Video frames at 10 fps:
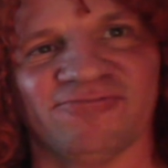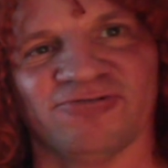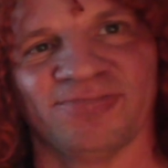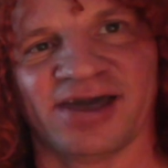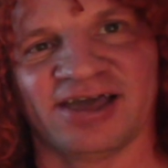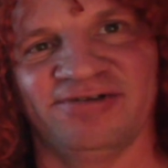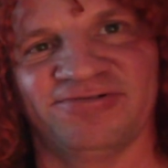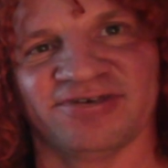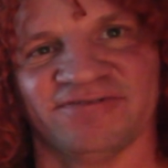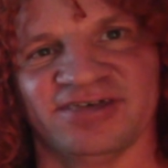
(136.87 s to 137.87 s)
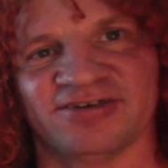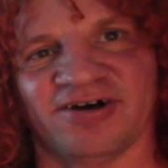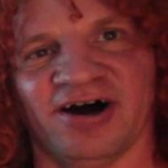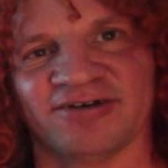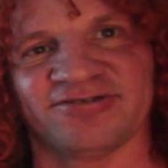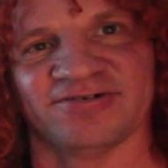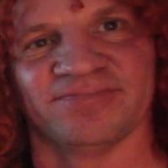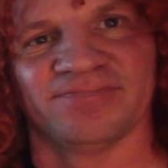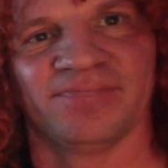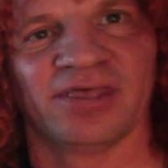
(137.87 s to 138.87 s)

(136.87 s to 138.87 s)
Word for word: will make use of these awesome